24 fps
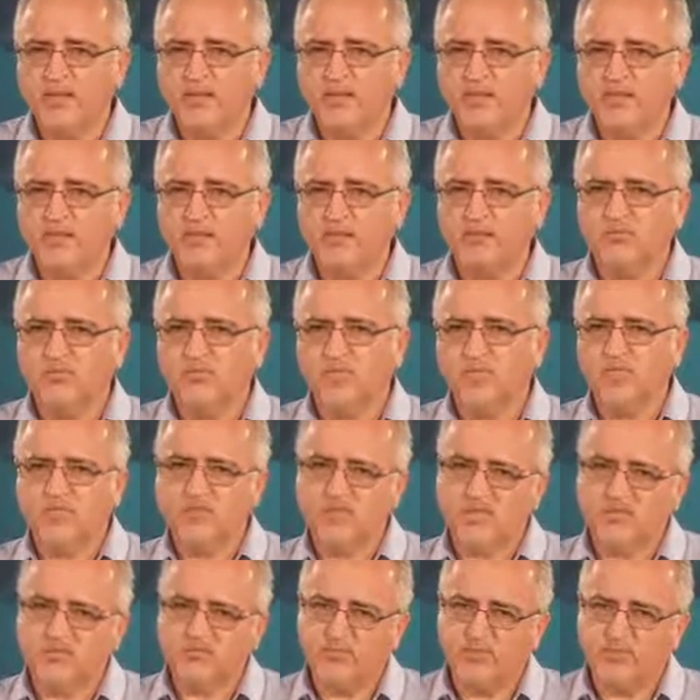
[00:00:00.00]
So for
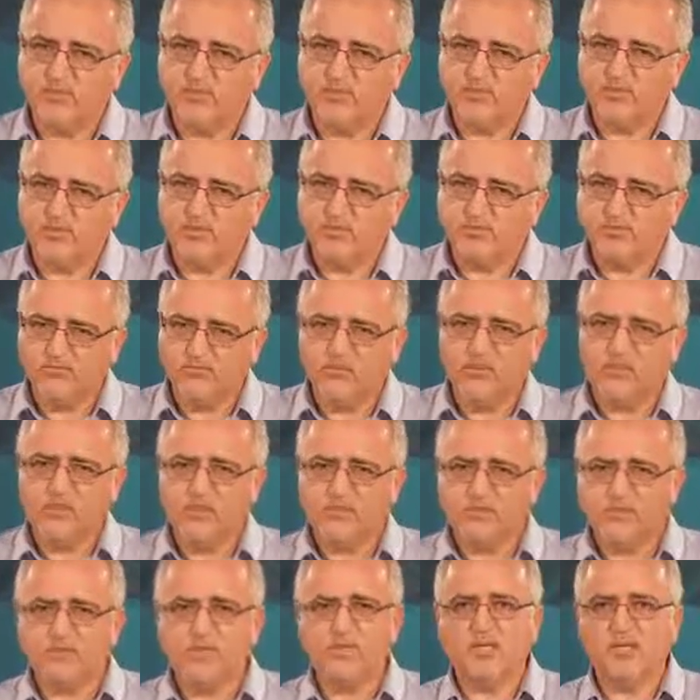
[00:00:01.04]
example, if we
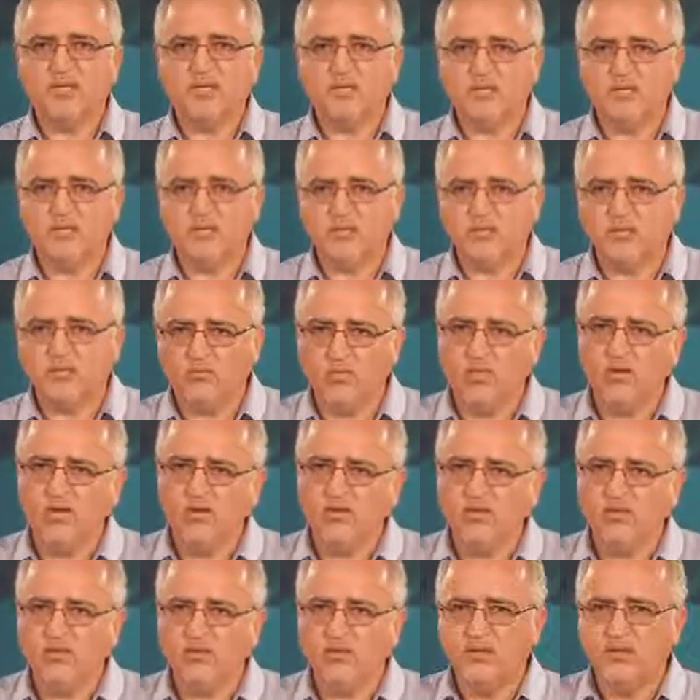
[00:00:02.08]
take
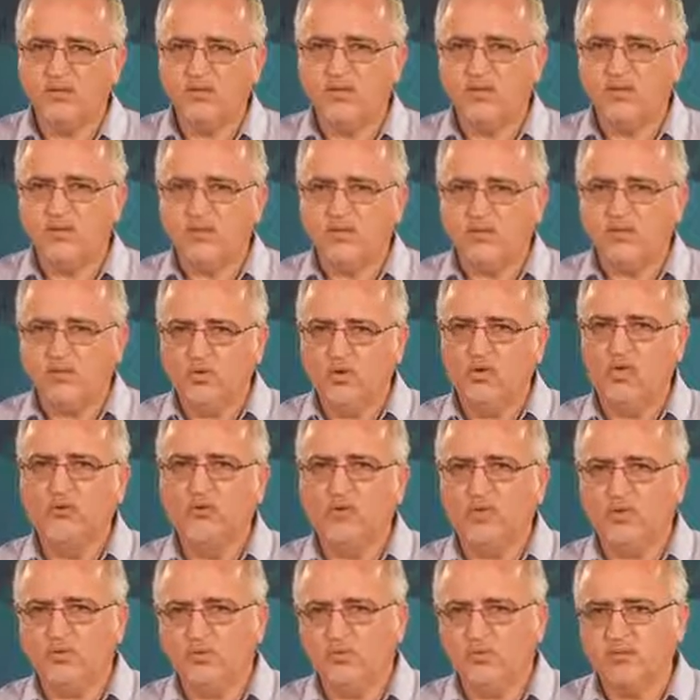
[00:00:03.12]
one
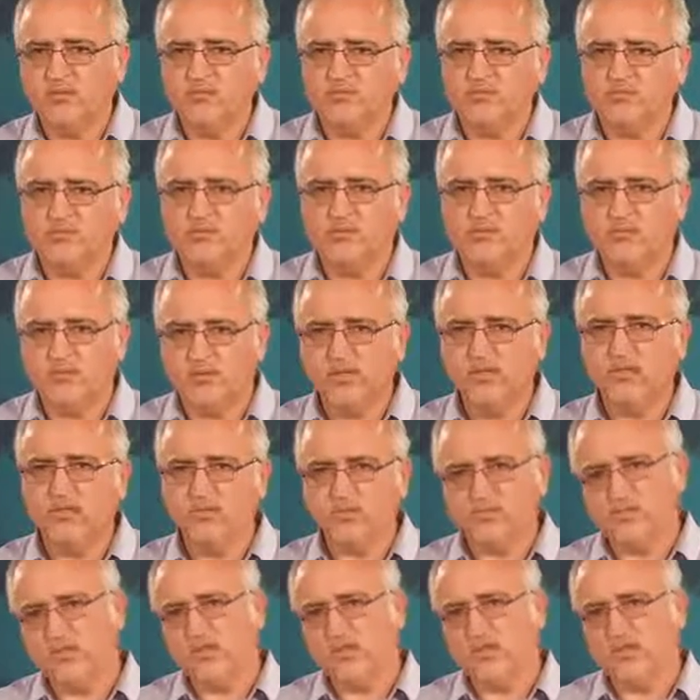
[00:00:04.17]
normal video
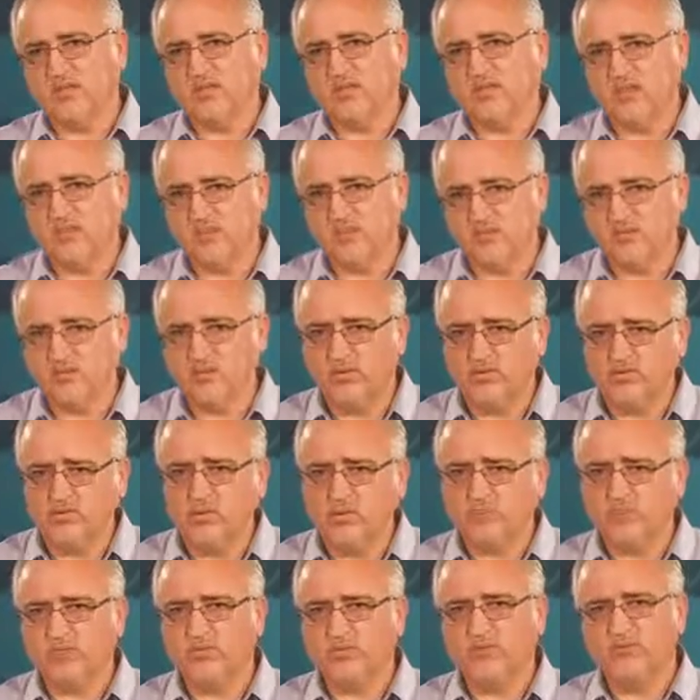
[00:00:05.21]
signal
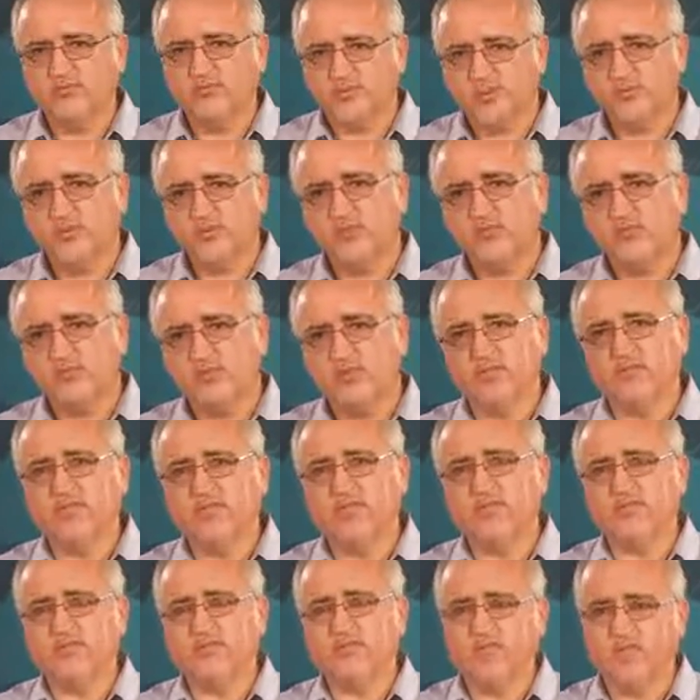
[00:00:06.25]
composed of 50 fields
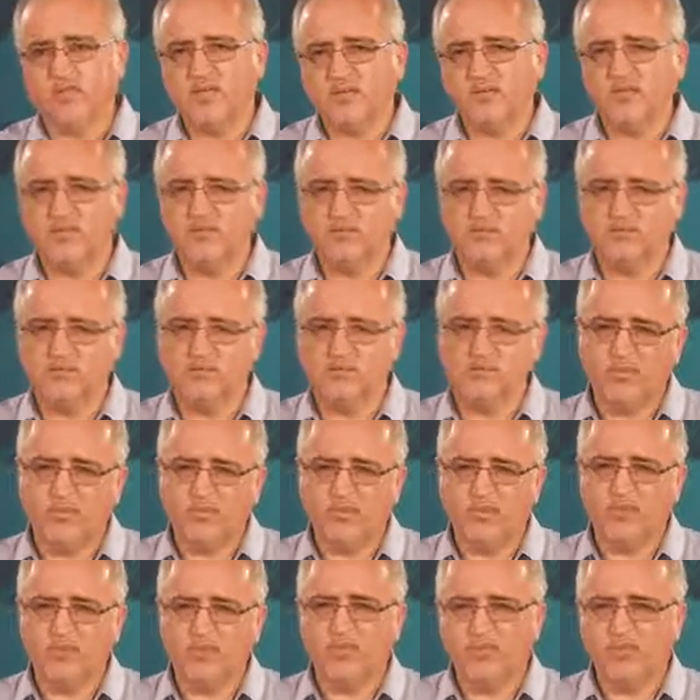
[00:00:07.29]
every second for
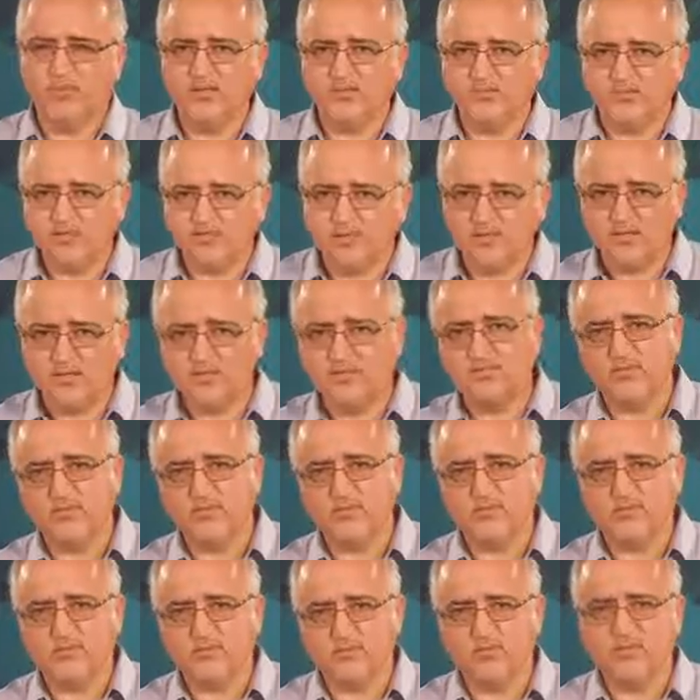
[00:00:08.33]
PAL and 60
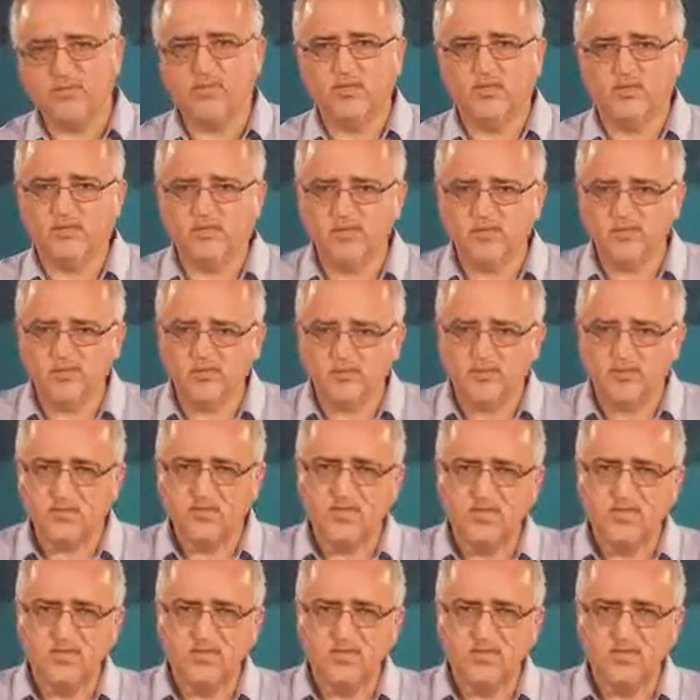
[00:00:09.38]
fields for NTSC